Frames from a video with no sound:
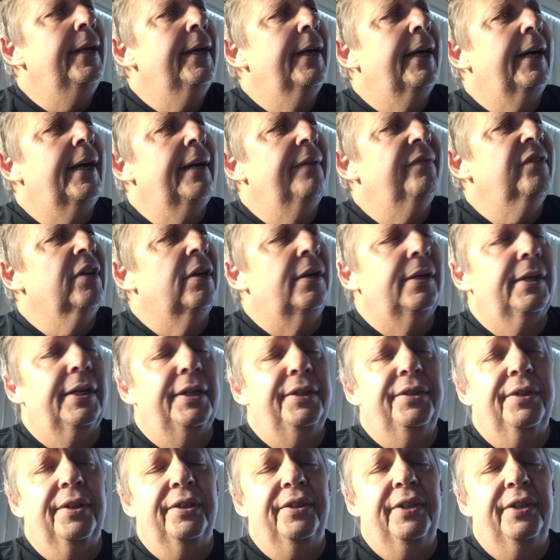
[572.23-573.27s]
I've
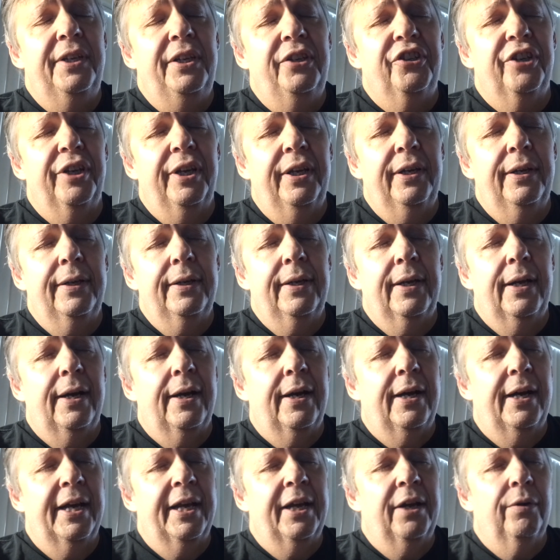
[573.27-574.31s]
gone to teaching,
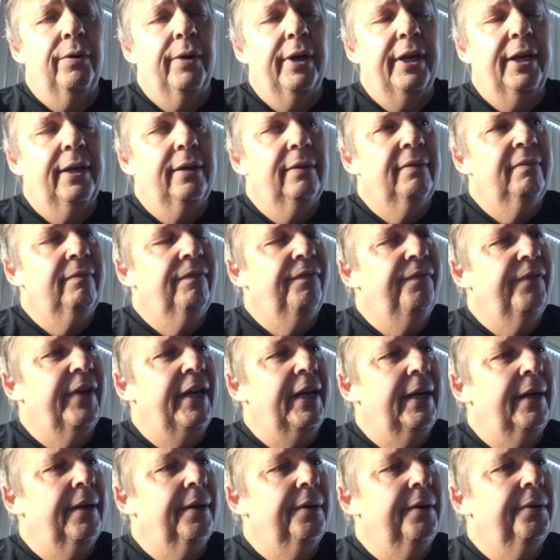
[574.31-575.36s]
hiring,
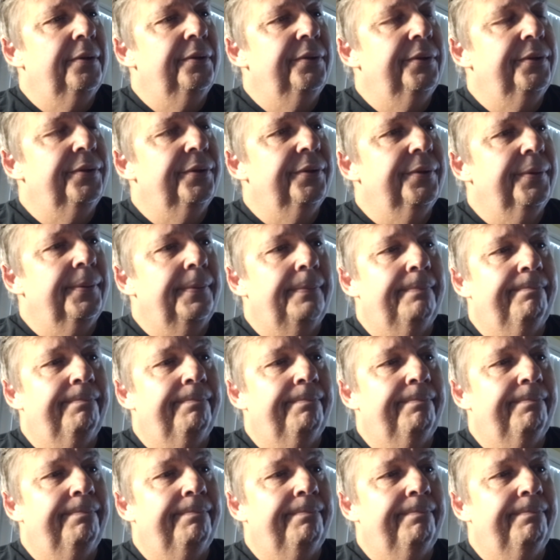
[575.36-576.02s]
fairs.